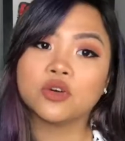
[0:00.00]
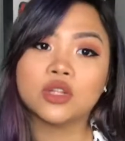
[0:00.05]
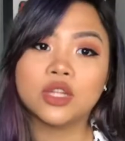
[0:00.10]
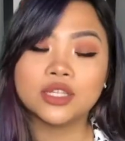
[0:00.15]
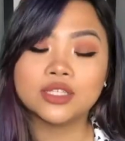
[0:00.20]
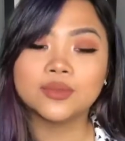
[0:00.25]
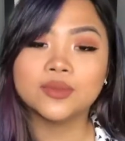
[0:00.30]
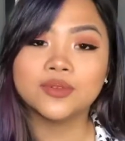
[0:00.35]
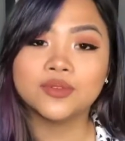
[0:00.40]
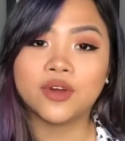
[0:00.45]

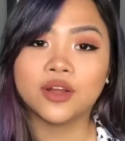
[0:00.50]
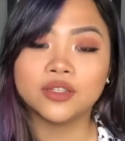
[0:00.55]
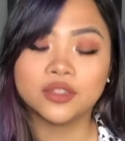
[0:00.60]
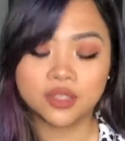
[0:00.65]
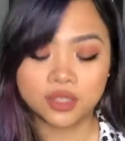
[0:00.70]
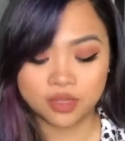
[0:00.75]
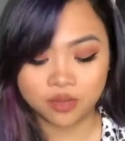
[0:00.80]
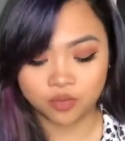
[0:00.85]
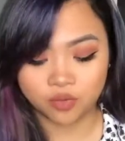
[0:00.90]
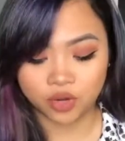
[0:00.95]
let's move on to
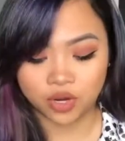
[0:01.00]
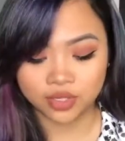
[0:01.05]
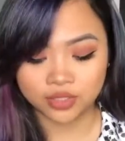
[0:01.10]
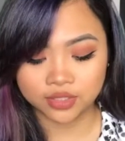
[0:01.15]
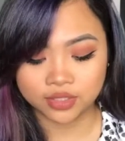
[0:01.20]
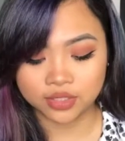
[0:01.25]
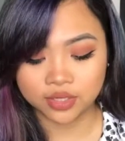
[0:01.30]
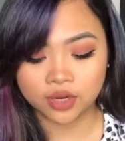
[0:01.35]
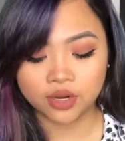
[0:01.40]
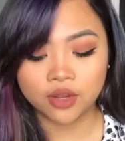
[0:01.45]
the
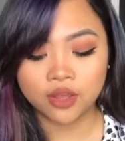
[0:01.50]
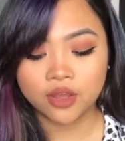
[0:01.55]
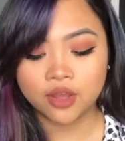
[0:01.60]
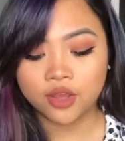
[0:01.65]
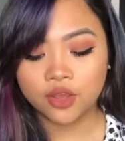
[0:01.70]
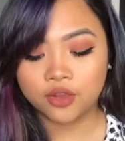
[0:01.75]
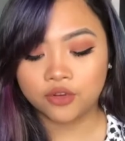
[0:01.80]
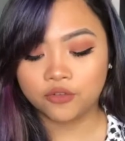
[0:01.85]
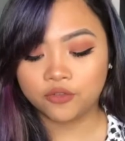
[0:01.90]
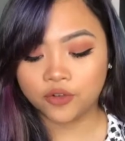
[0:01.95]
bronzer.
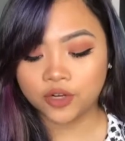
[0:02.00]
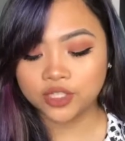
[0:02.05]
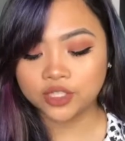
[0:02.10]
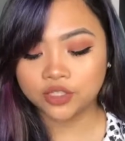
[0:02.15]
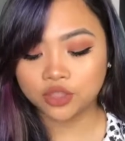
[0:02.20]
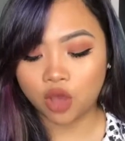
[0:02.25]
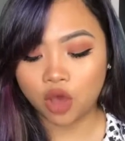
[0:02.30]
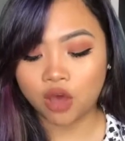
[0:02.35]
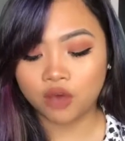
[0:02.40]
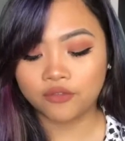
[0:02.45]

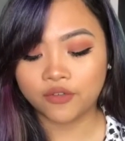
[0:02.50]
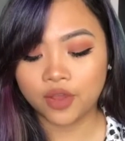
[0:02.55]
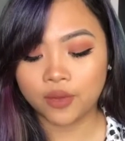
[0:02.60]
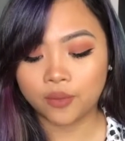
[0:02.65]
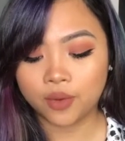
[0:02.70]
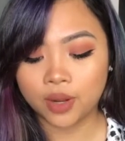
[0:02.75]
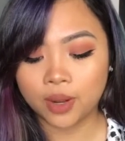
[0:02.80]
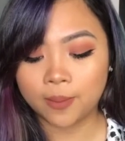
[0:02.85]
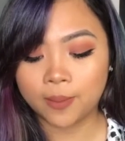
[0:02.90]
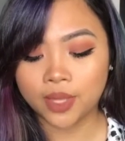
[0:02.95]
First off, I
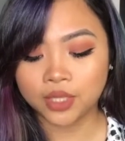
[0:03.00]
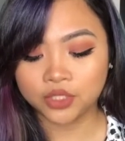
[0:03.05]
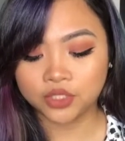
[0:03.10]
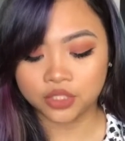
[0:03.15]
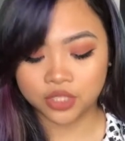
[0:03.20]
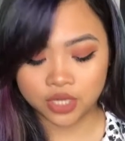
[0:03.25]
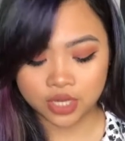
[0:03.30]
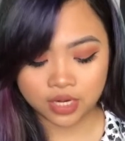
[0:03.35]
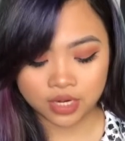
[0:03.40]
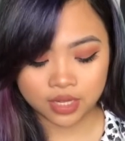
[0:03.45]
want to
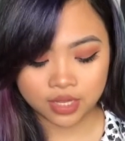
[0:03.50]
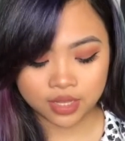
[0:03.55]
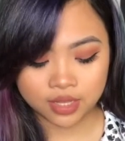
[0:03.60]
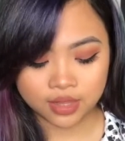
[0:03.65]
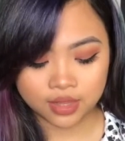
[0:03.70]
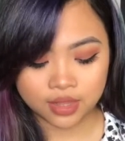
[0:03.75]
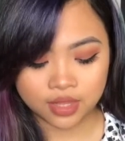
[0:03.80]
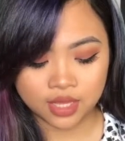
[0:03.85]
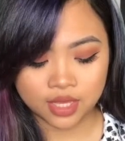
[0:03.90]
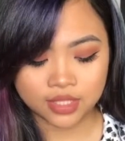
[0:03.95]
mention
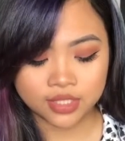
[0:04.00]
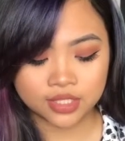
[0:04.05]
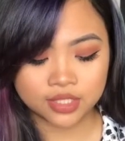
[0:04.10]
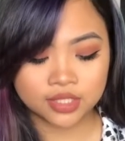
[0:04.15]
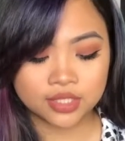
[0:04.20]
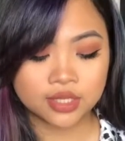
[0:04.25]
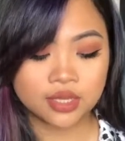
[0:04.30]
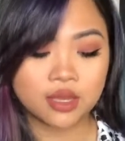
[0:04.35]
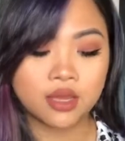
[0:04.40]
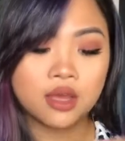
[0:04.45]

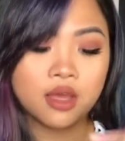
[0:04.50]
this